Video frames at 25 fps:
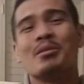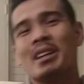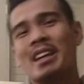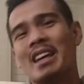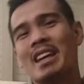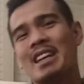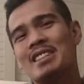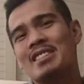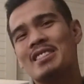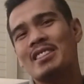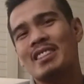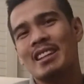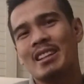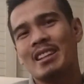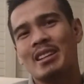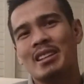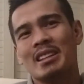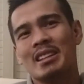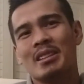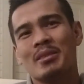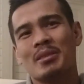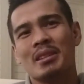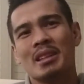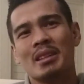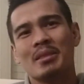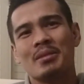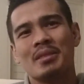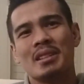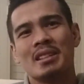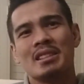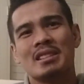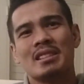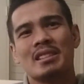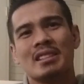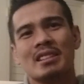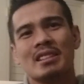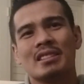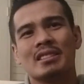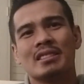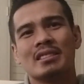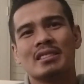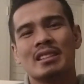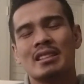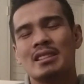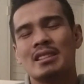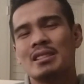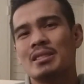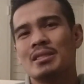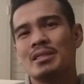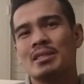vacation in the Philippines,
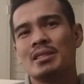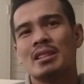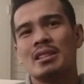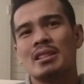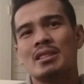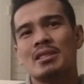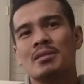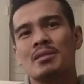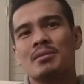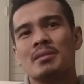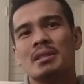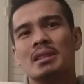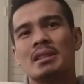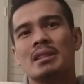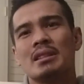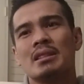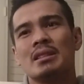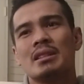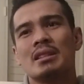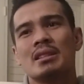just to meet